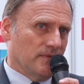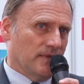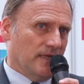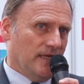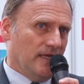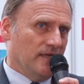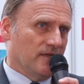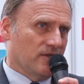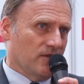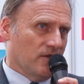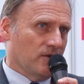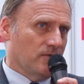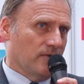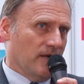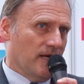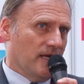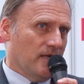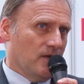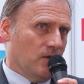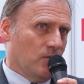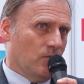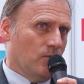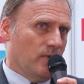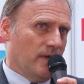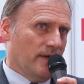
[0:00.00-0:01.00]

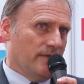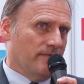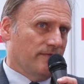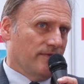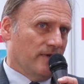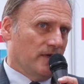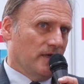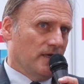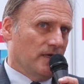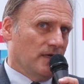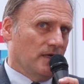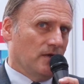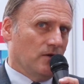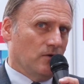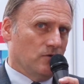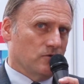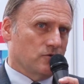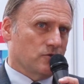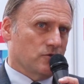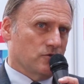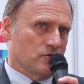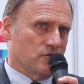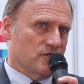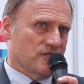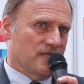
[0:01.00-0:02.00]
integrated with
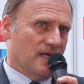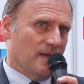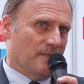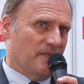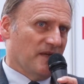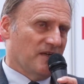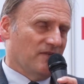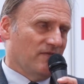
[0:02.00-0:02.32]
also some